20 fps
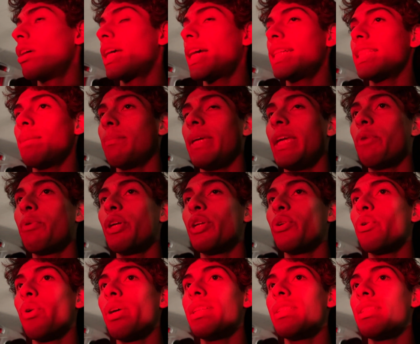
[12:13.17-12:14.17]
Guys, I'm hearing
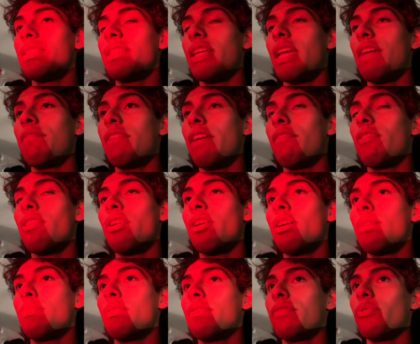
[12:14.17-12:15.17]
noises that I've never
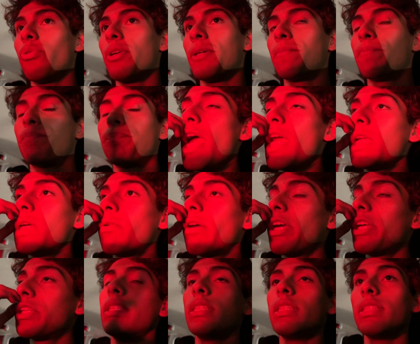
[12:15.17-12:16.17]
heard before.
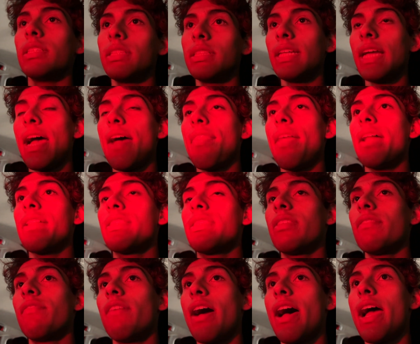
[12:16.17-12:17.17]
Anyways, yeah, that's
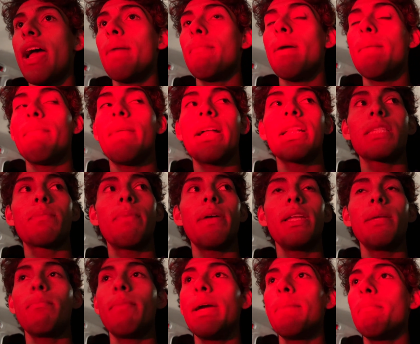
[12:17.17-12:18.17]
the vibe. I'm not
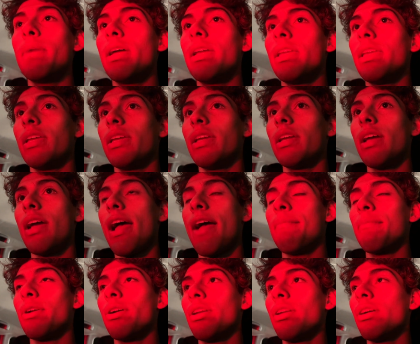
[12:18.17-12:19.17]
spending my money.
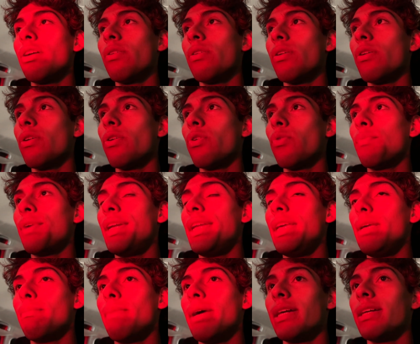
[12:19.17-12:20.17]
I'm gonna go home and
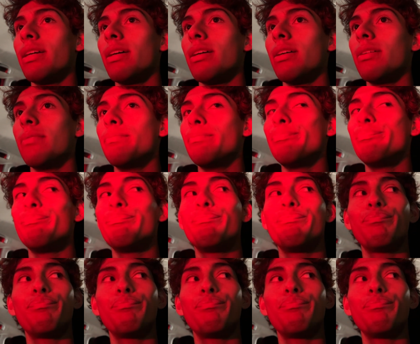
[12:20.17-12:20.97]
eat my gum.